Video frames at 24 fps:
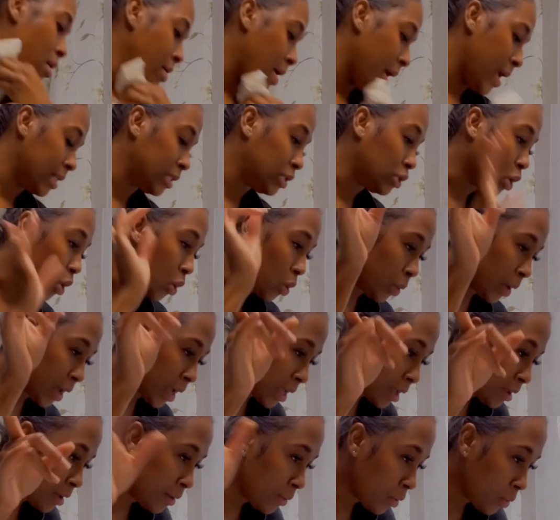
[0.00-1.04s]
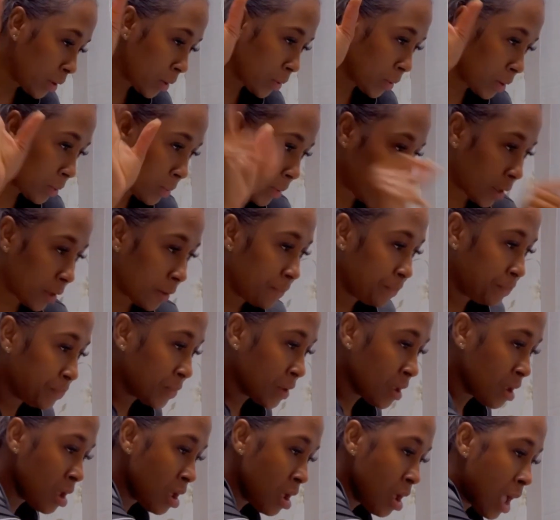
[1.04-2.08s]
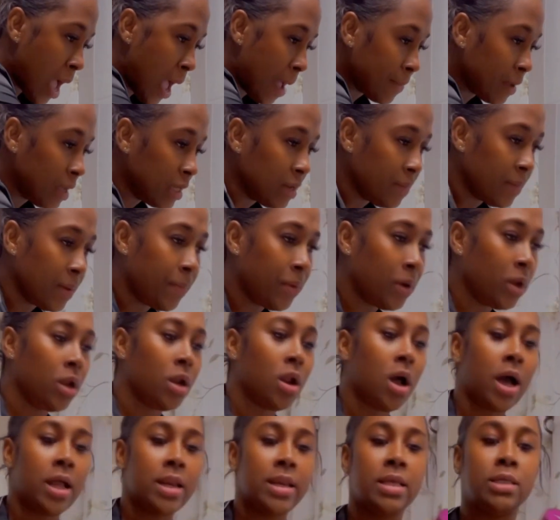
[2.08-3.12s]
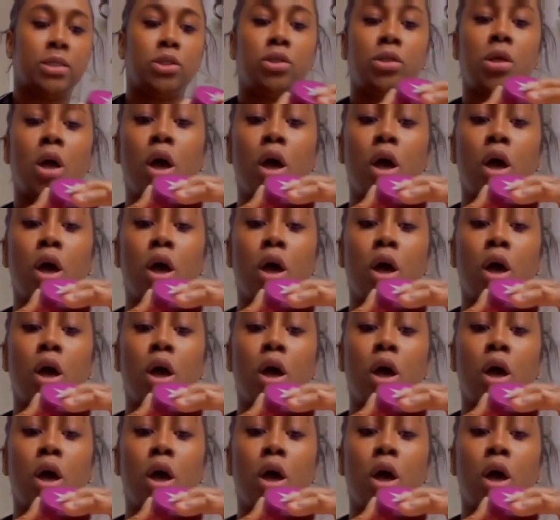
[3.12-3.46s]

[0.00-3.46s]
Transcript: right, so quick, quick, quick, quick. I'm gonna be putting on this